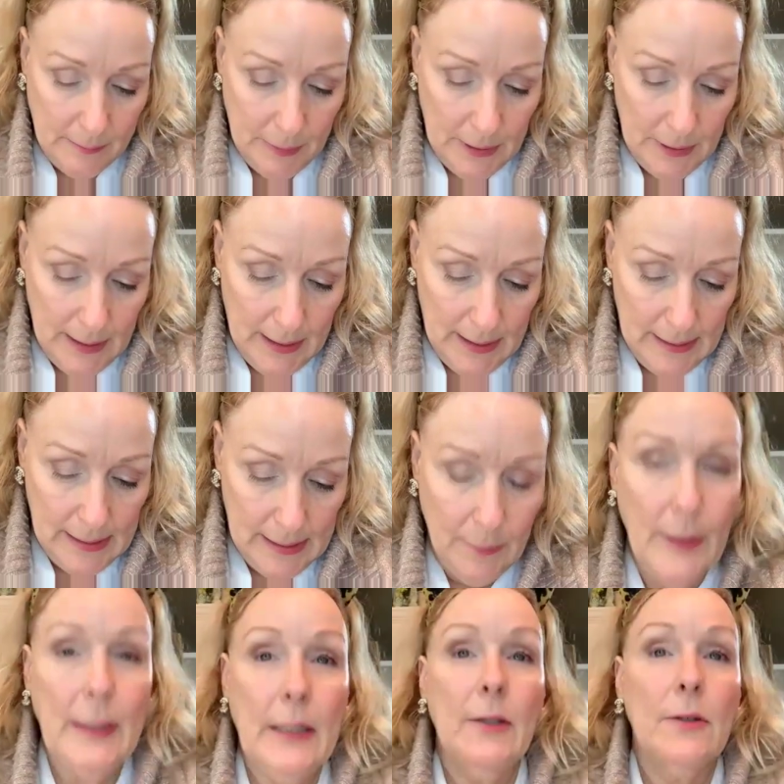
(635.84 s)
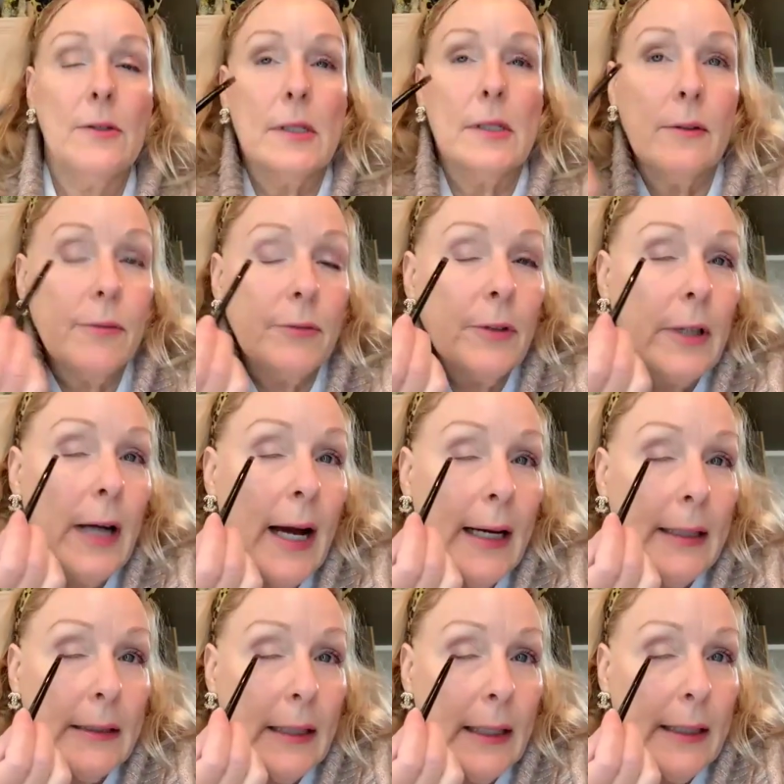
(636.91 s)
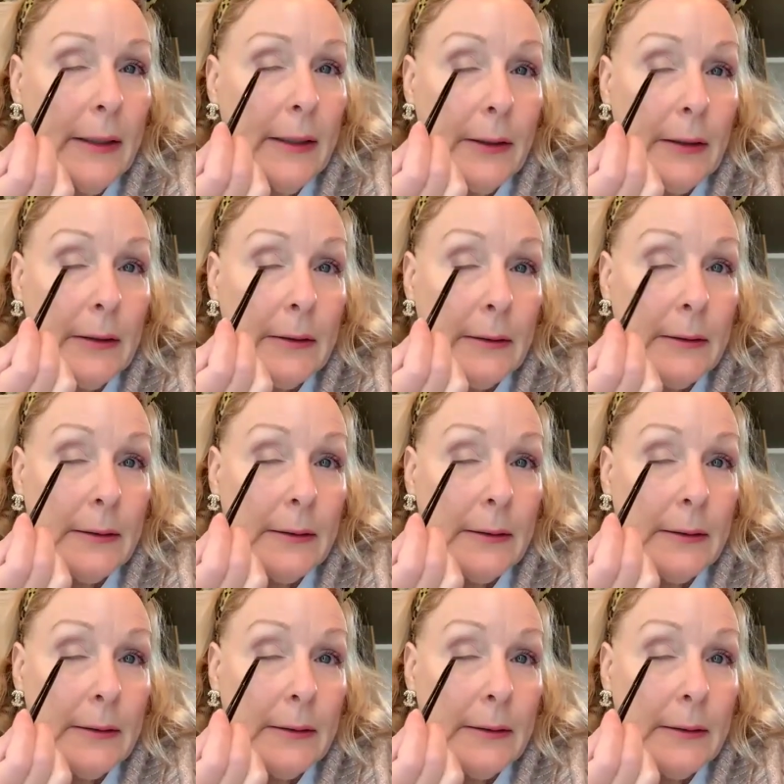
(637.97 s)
because I want to use it for eyeliner.